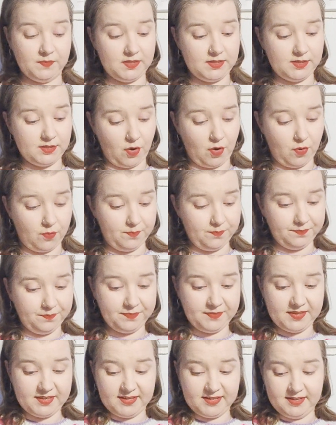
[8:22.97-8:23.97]
so
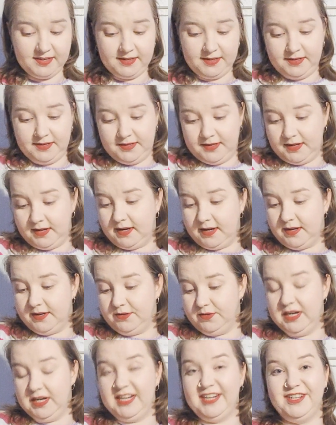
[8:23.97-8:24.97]
I
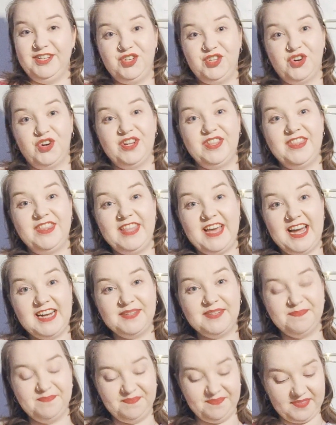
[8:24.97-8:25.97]
really enjoyed
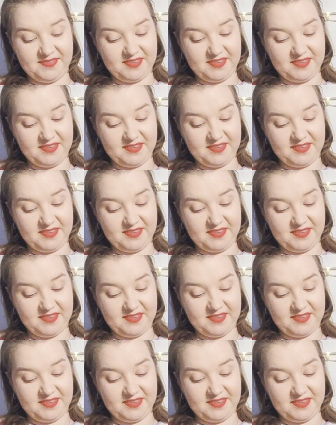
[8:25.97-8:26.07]
that.